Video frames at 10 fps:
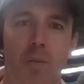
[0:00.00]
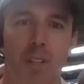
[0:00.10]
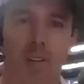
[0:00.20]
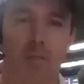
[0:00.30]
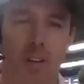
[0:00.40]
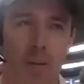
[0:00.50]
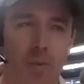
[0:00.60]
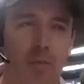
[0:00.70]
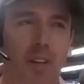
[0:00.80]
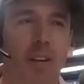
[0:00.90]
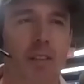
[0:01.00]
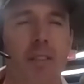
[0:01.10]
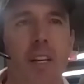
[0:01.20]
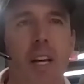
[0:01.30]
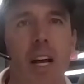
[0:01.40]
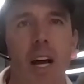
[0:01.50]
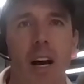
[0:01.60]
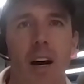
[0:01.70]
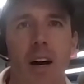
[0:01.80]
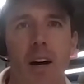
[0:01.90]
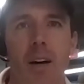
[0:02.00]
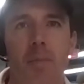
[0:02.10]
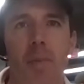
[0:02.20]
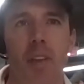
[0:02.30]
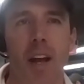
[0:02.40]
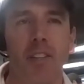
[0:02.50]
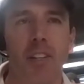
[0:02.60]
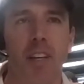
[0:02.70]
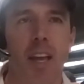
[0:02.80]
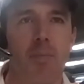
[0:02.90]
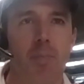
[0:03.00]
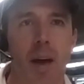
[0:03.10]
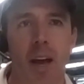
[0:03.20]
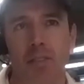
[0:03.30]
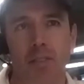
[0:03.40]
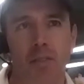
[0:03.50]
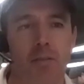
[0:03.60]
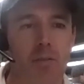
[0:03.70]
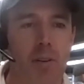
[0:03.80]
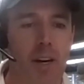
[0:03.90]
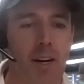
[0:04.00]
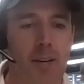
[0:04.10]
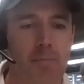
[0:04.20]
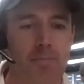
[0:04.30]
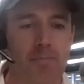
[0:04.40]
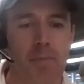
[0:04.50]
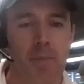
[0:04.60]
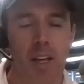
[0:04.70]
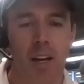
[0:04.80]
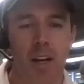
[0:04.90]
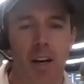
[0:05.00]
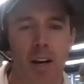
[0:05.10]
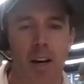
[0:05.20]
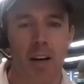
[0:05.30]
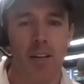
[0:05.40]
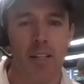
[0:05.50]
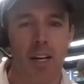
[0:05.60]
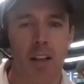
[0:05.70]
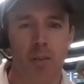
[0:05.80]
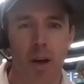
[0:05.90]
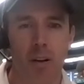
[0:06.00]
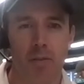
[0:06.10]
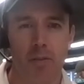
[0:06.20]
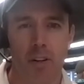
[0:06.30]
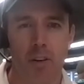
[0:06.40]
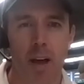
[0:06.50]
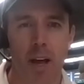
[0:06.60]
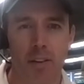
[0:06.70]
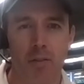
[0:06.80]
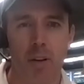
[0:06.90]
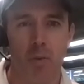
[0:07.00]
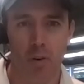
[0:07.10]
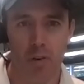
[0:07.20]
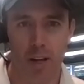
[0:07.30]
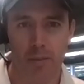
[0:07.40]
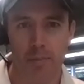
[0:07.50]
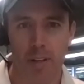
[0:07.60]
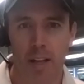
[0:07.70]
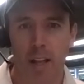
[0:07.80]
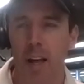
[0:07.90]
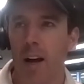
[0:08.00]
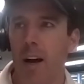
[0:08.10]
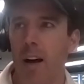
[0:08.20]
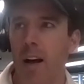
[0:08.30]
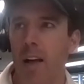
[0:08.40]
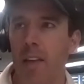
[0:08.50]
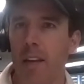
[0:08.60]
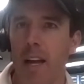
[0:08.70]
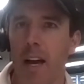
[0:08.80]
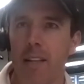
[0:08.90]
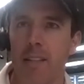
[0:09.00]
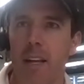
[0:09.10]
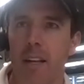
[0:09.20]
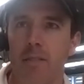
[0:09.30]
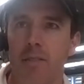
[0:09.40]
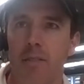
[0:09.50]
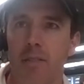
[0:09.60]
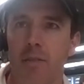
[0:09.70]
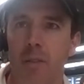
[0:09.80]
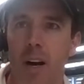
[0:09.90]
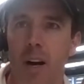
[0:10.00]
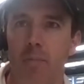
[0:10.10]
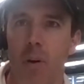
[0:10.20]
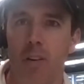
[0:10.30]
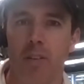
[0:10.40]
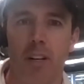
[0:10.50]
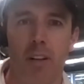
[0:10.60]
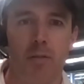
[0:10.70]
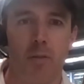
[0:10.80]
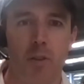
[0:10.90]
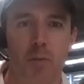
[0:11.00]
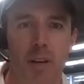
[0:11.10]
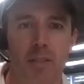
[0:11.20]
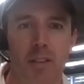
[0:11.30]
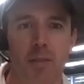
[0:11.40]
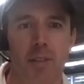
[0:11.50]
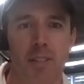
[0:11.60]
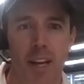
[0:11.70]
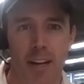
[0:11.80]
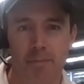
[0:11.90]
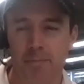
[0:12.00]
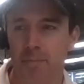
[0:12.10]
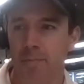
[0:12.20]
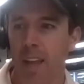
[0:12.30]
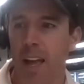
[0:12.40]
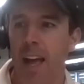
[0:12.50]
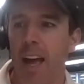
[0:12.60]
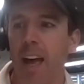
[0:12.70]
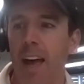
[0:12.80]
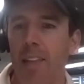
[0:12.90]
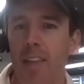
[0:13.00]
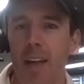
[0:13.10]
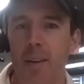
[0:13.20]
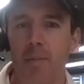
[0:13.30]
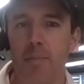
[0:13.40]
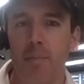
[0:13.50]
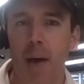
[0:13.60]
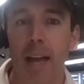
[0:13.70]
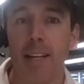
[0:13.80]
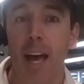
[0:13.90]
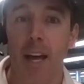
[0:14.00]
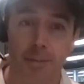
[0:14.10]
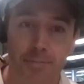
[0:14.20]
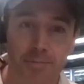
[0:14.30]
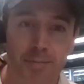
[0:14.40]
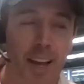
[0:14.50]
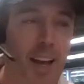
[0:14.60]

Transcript: I was there for a couple of years. Then actually came back to Colorado for a grad degree program. And then got sent to Barksdale Air Force Base in Louisiana. And then Baghdad.